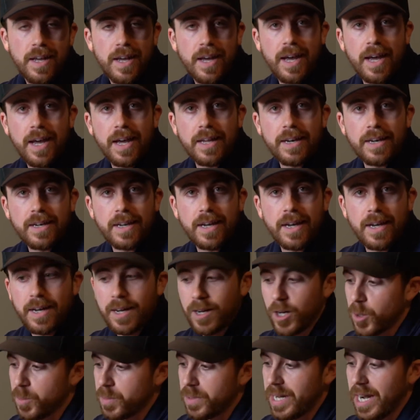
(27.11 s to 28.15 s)
And
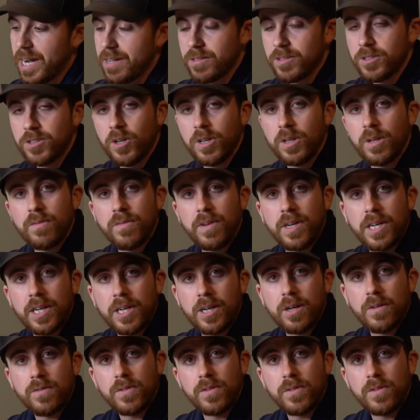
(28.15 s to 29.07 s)
hope you guys enjoy the video.